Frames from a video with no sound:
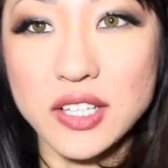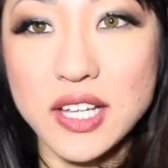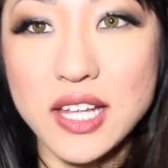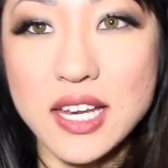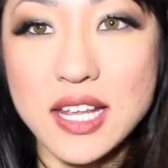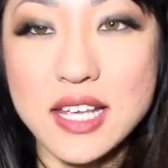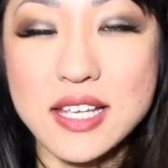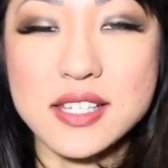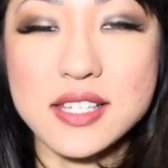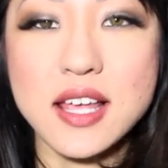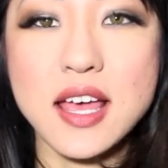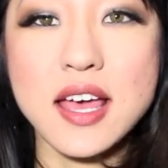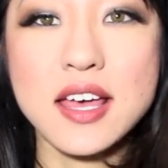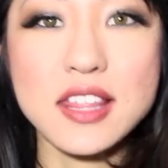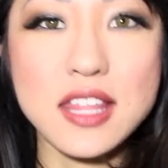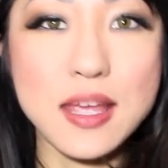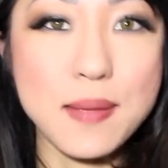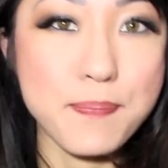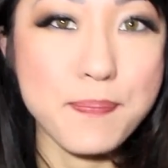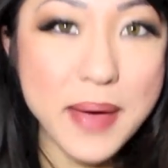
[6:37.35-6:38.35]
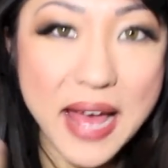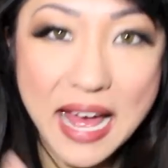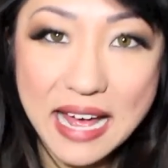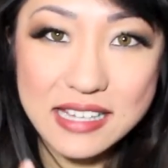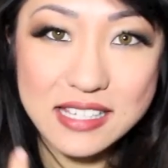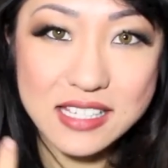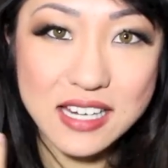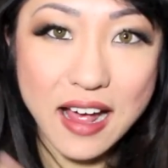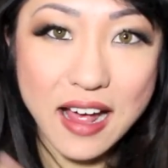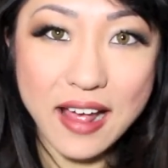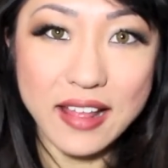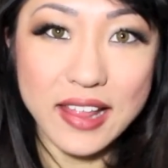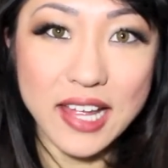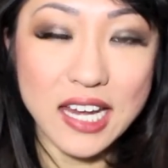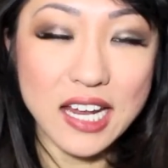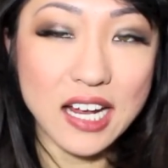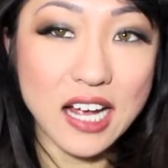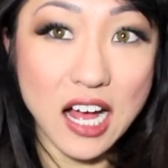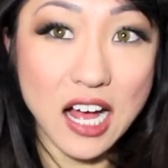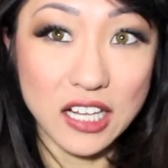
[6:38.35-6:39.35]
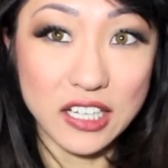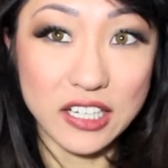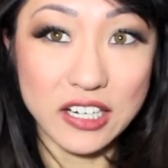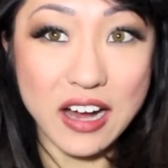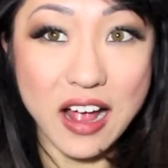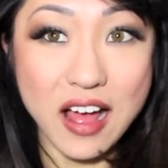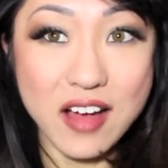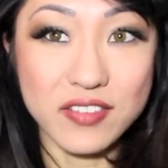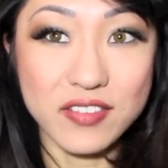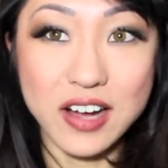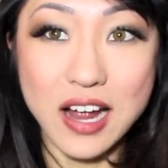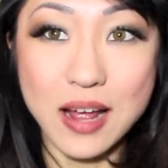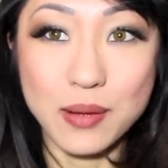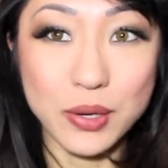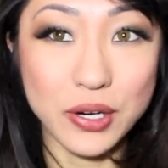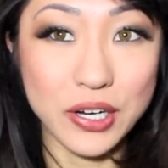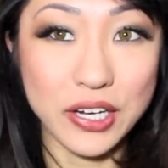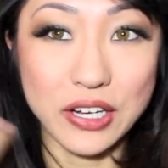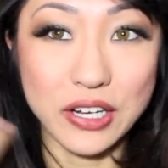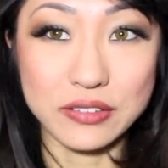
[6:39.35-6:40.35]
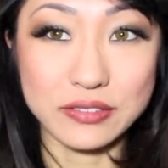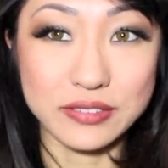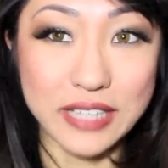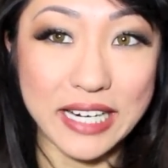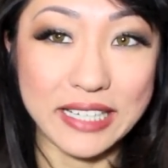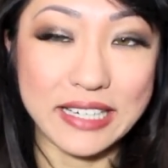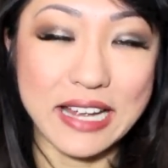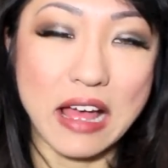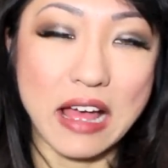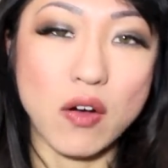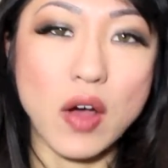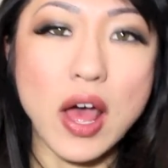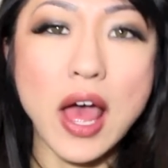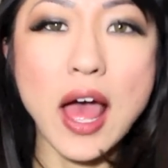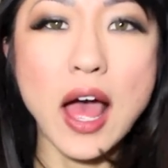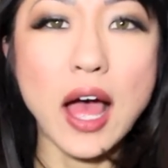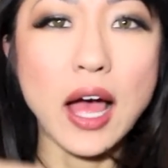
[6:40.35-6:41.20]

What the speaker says: It is the best highlighting color ever. I'm wearing it right now.